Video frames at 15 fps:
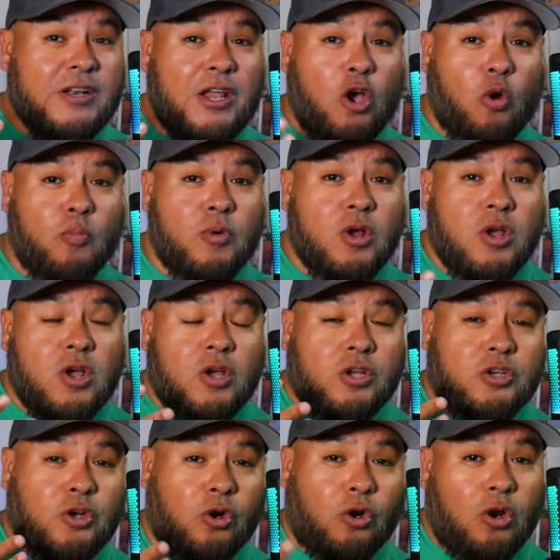help
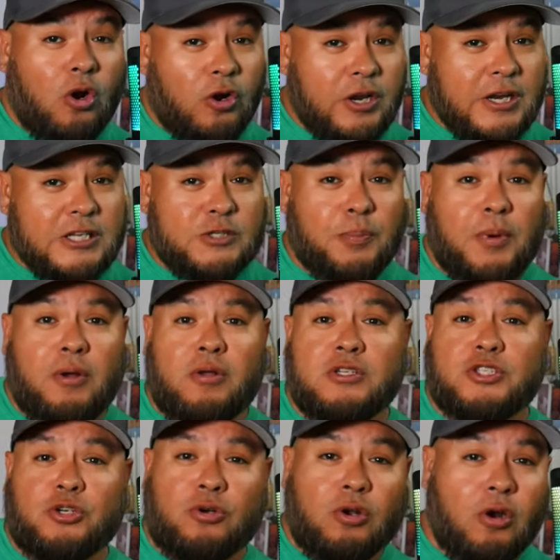your learning
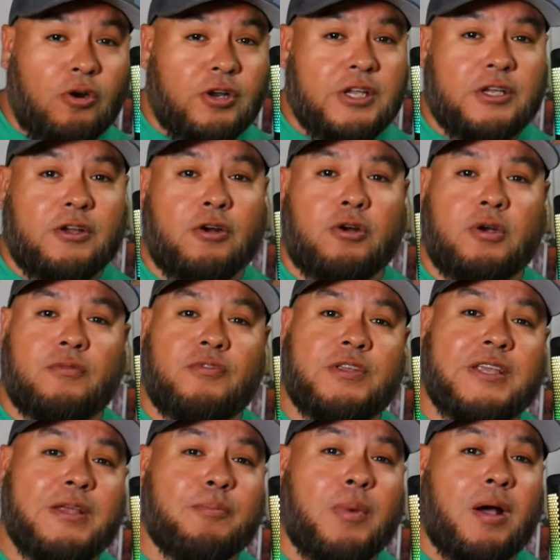experience, your learning curve,
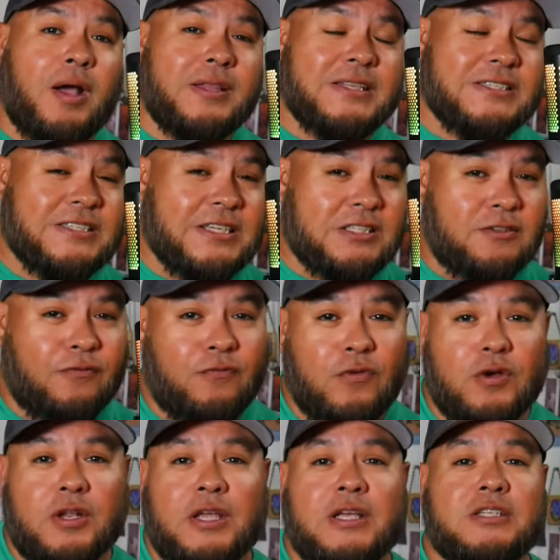get behind the scenes
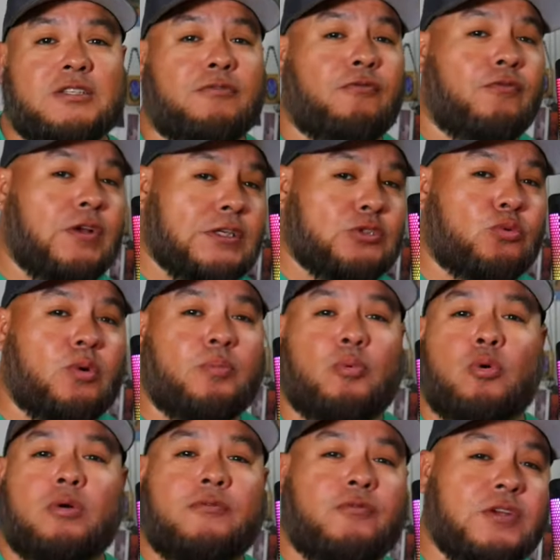footage, fishing
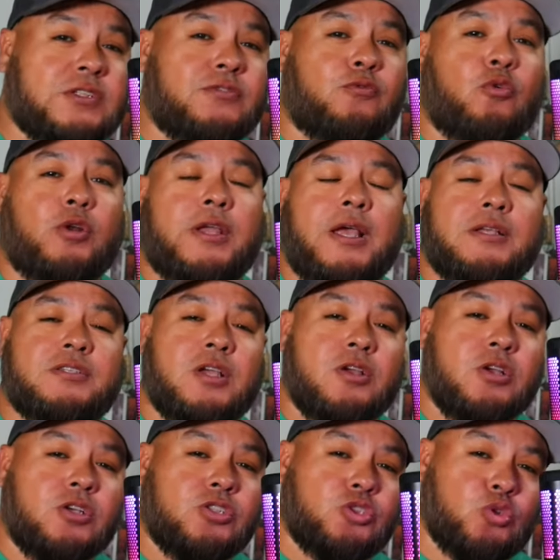report, fishing forecast,
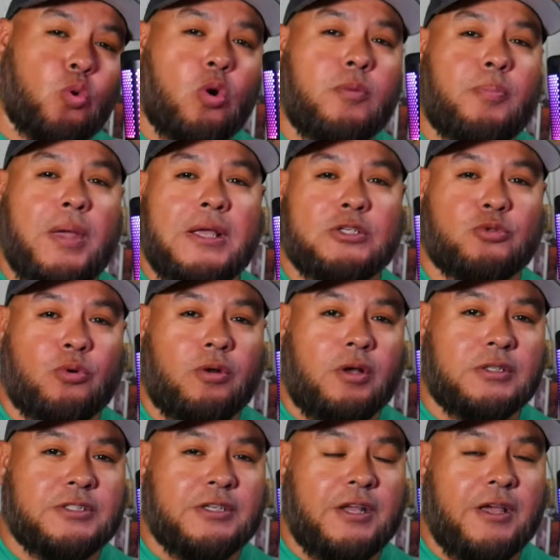join
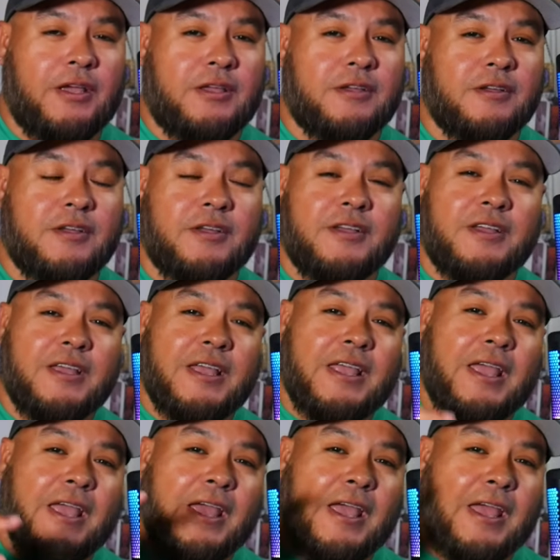Patreon today.
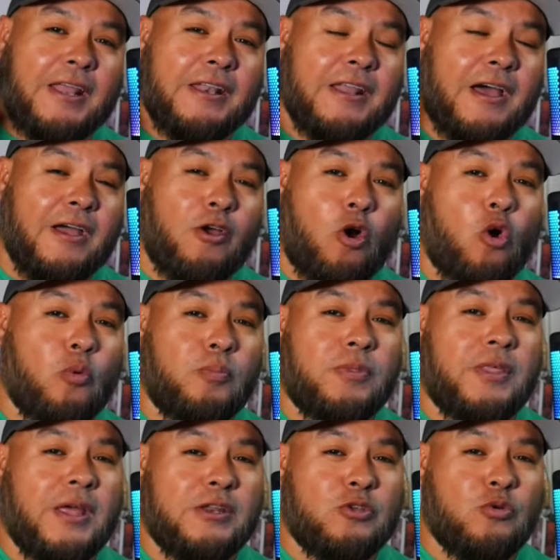And I hope
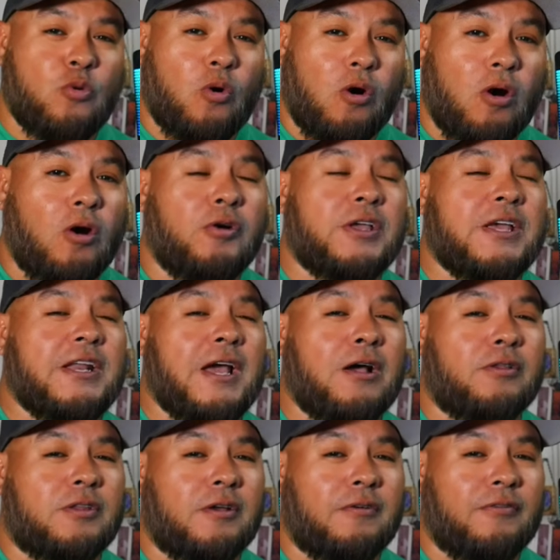that you all get
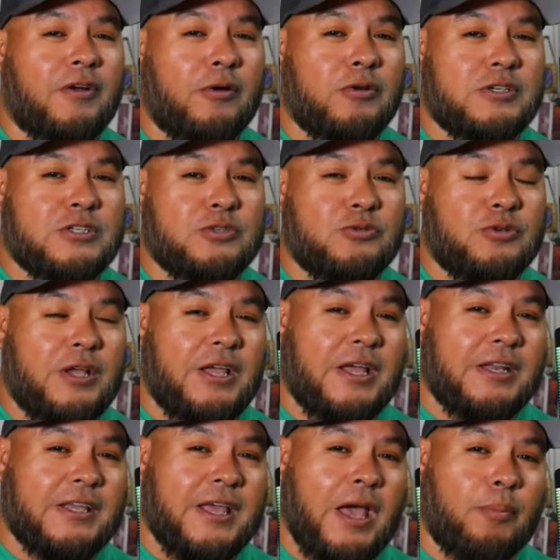out there very soon
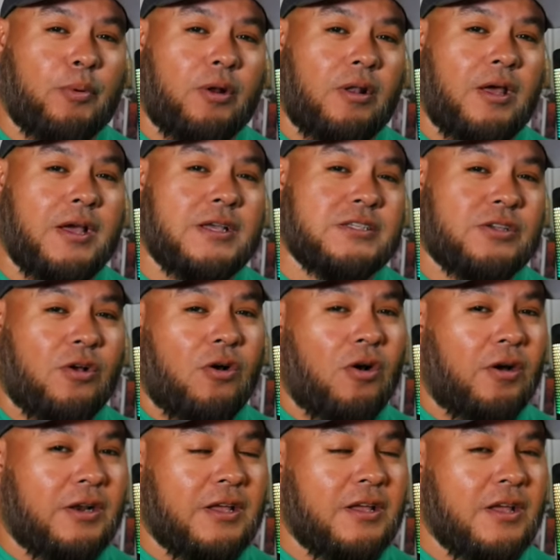and capitalize
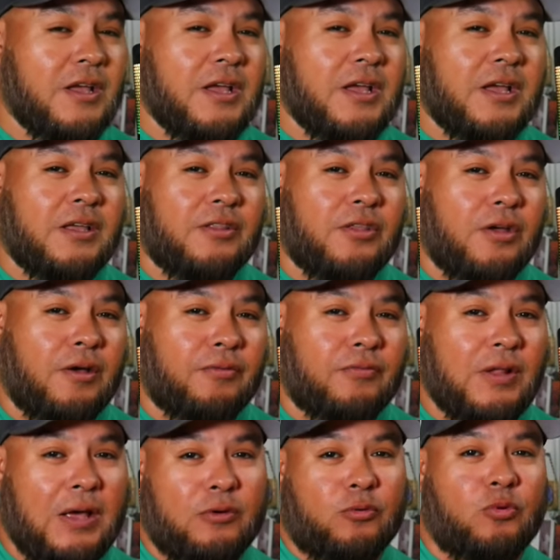on the
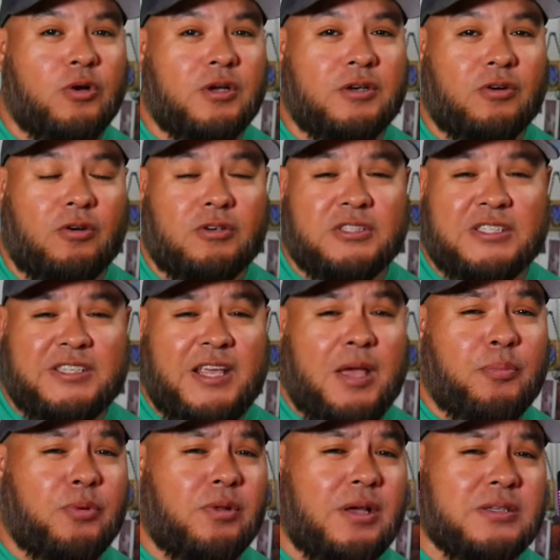flounder run or just
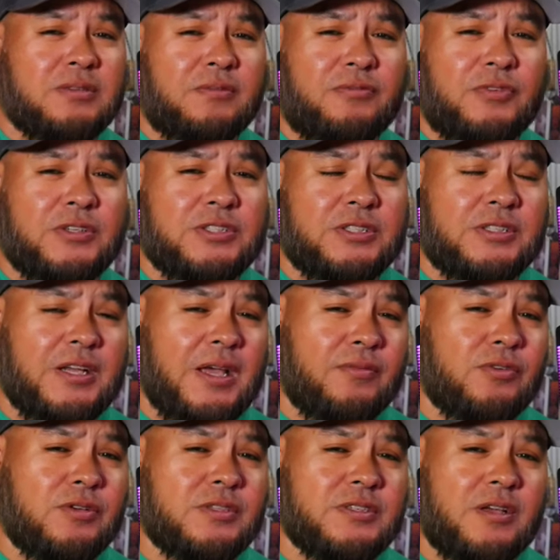capitalize on fishing. Have a
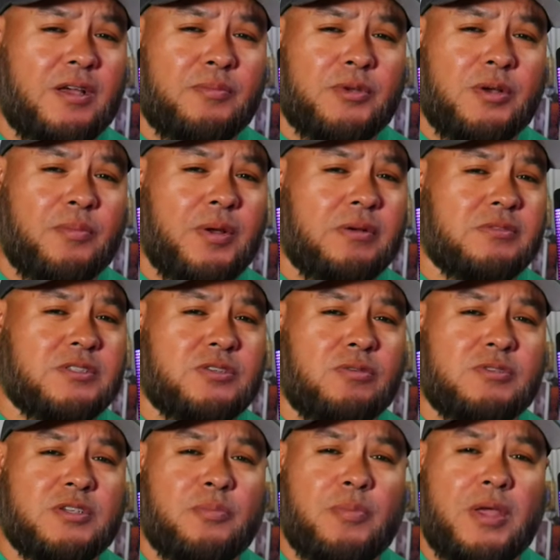good time, come out, soak
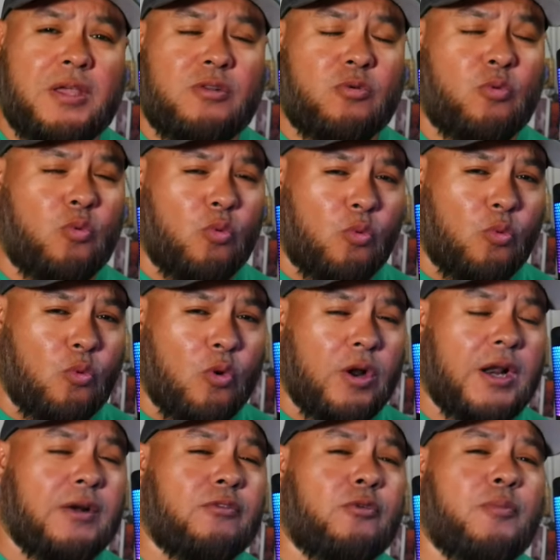some bait,
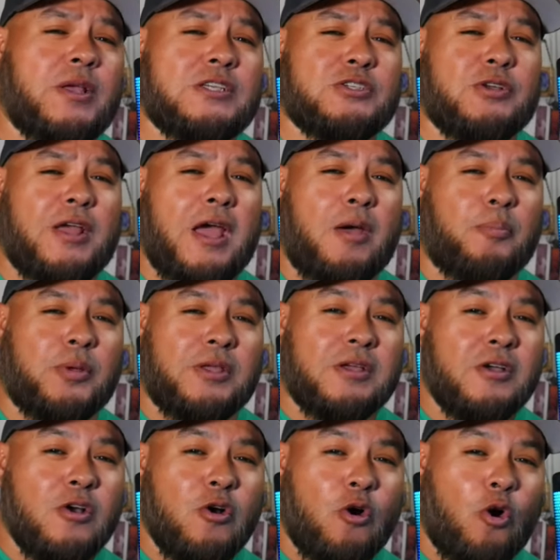whatever makes you happy.
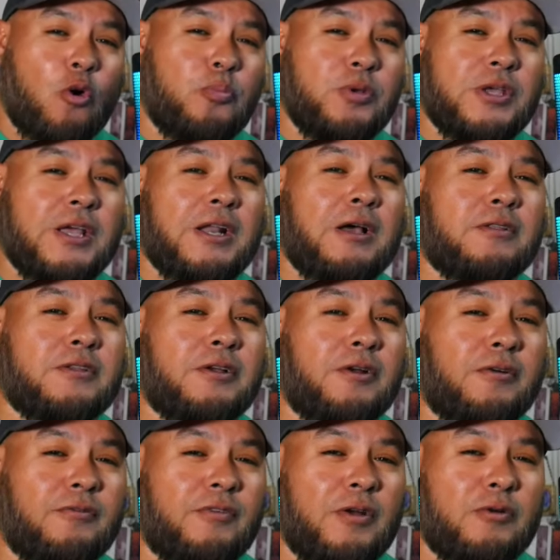Hope you get out
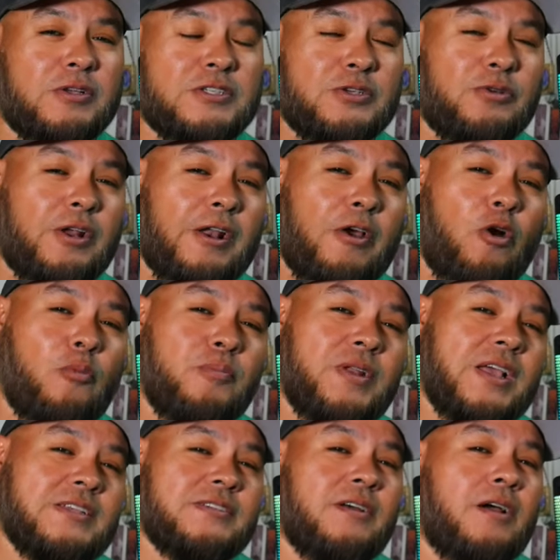there very soon. And I hope
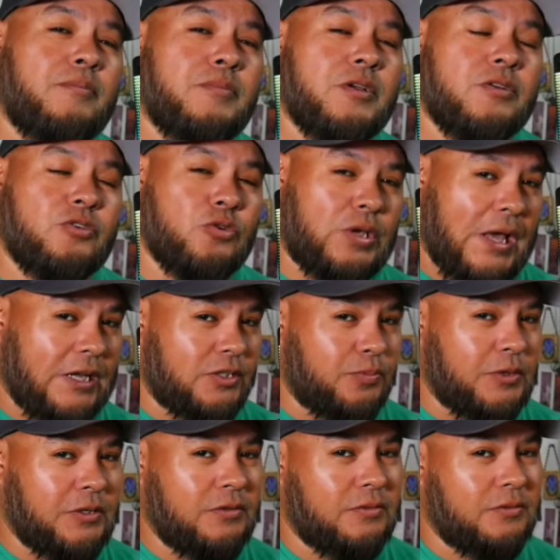next time you catch
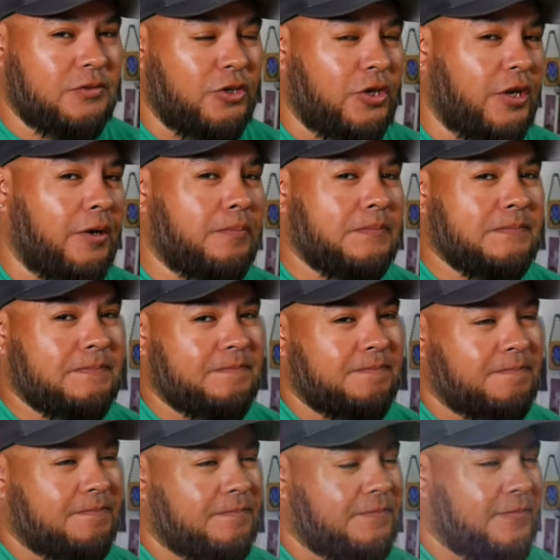me. Hook it up.
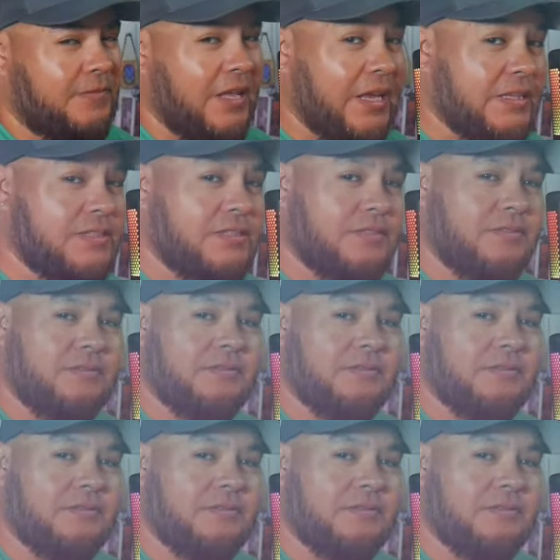Thanks.